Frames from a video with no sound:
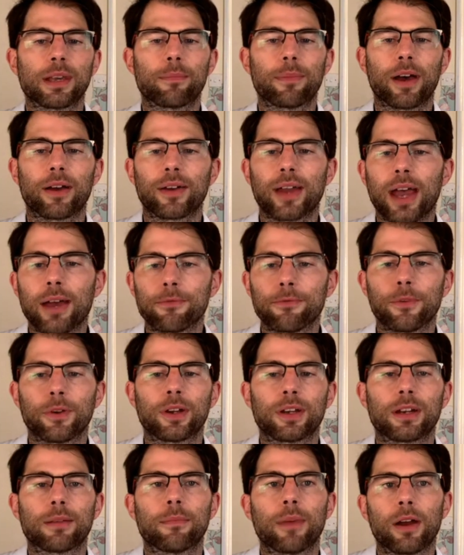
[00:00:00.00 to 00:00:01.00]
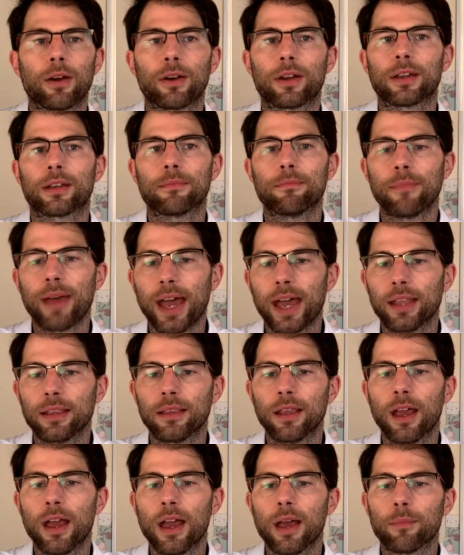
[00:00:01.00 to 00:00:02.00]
about African-American men